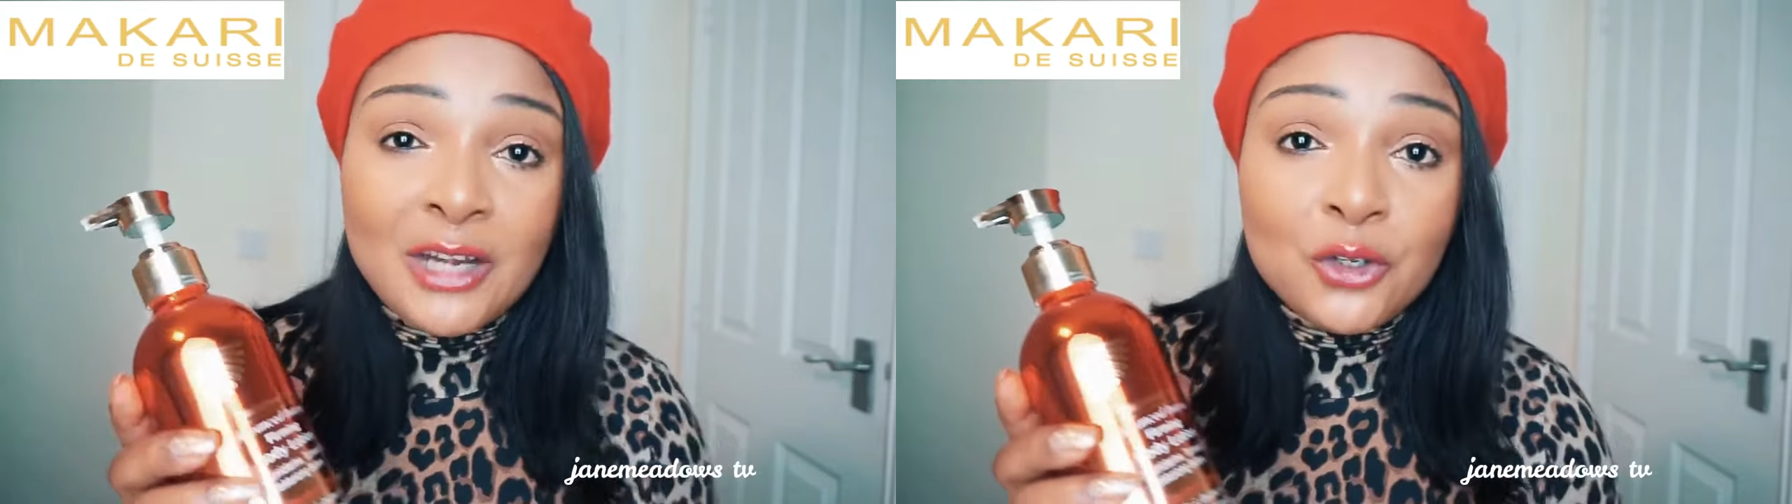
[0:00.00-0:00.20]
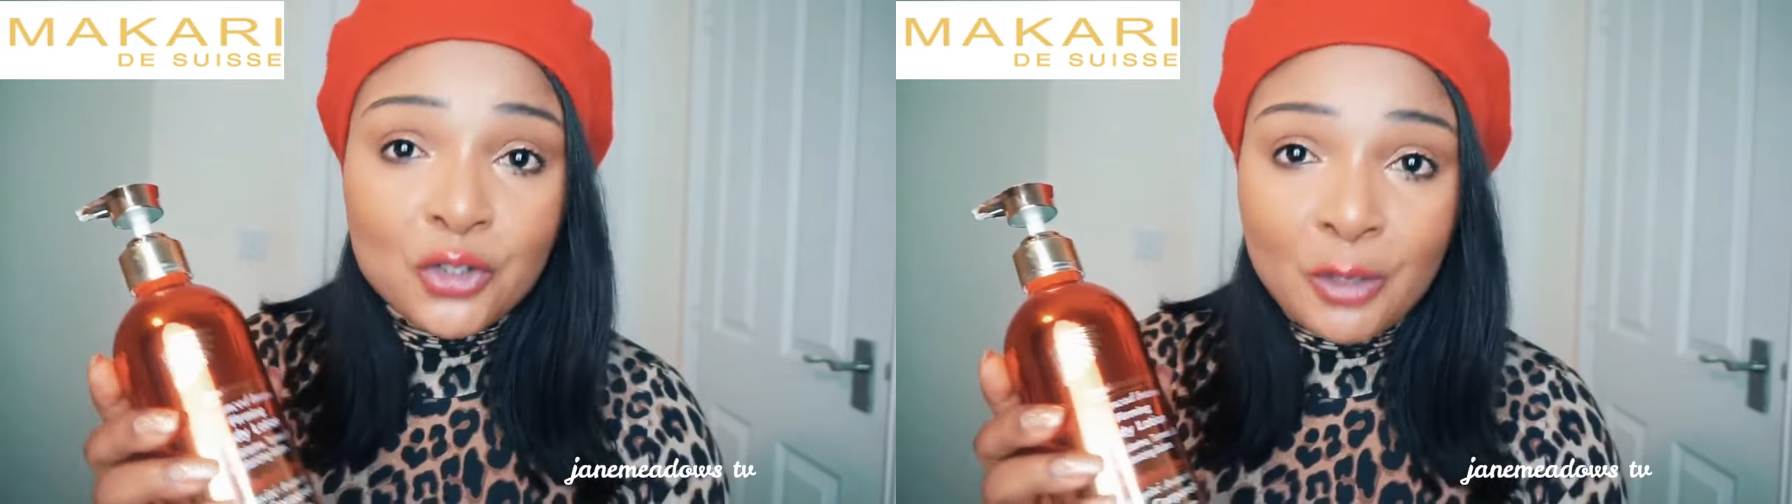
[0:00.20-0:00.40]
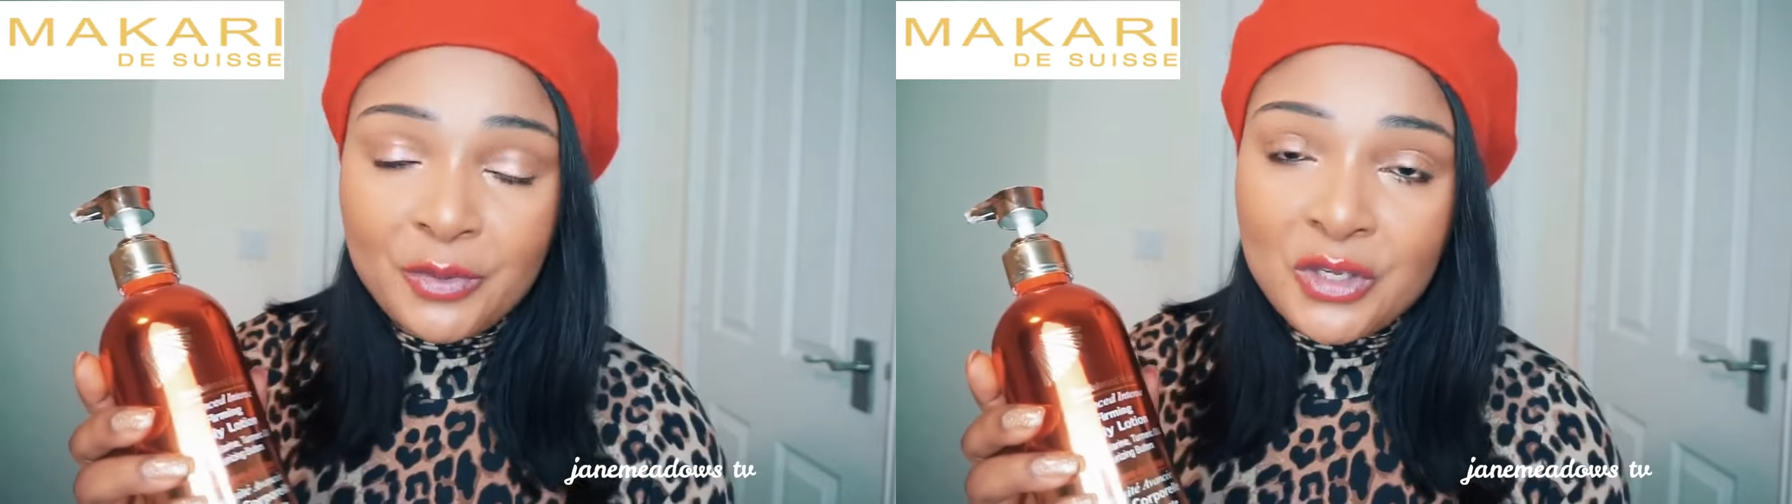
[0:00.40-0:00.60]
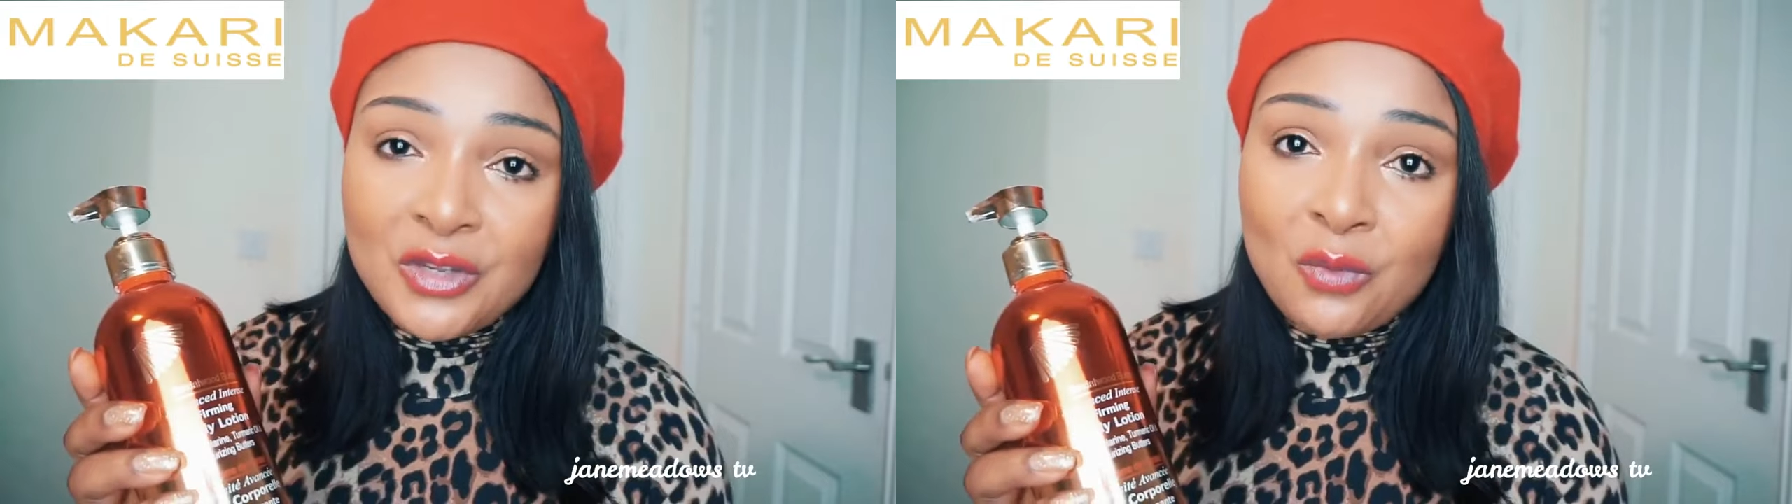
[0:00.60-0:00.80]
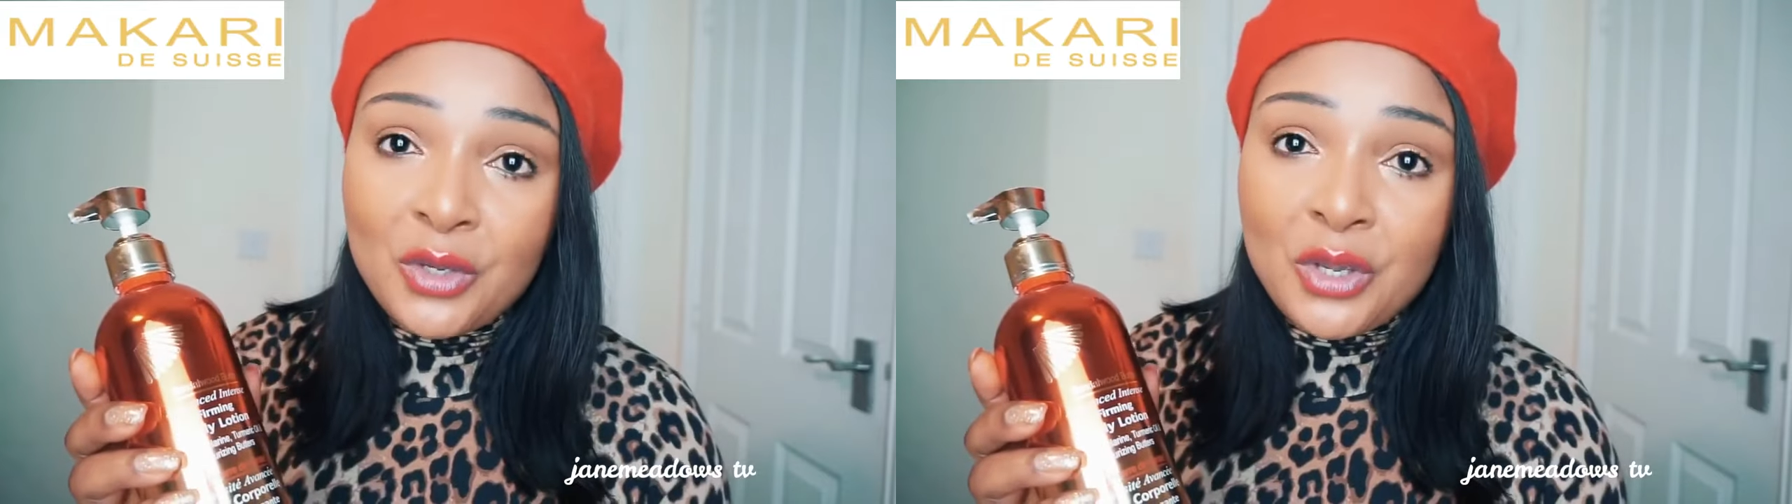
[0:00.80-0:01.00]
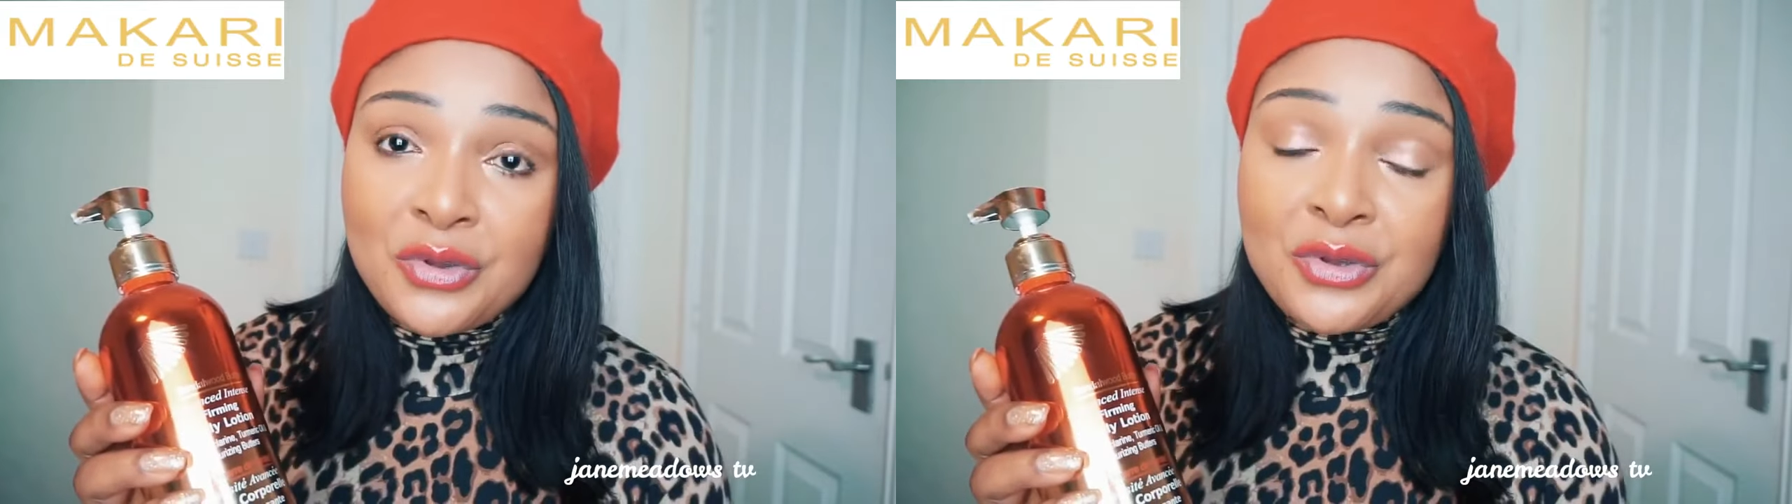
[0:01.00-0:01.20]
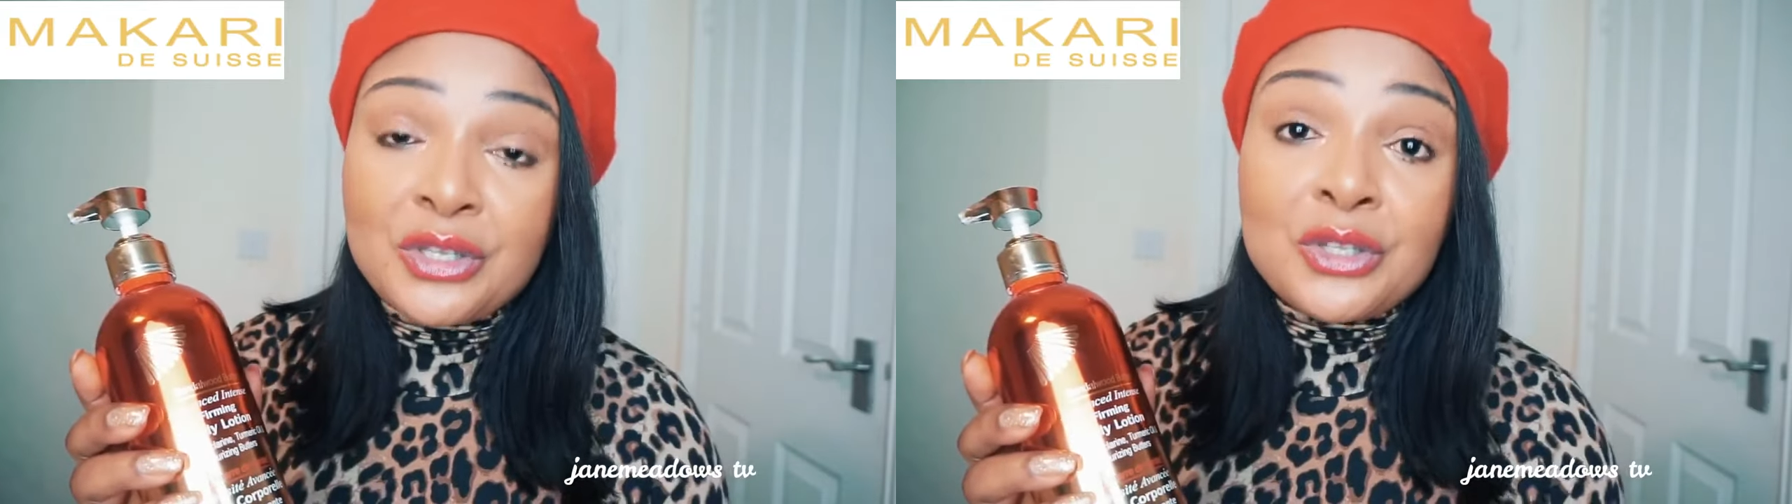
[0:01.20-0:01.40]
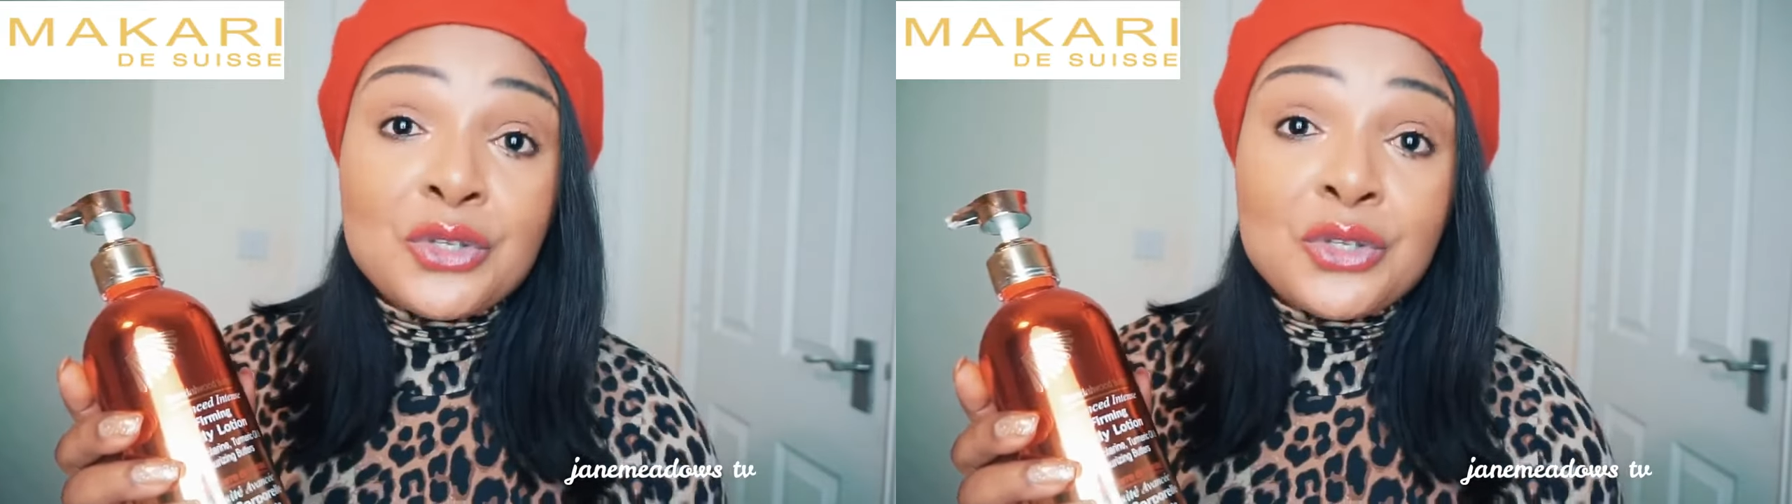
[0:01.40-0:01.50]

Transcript: and you stop using what you're using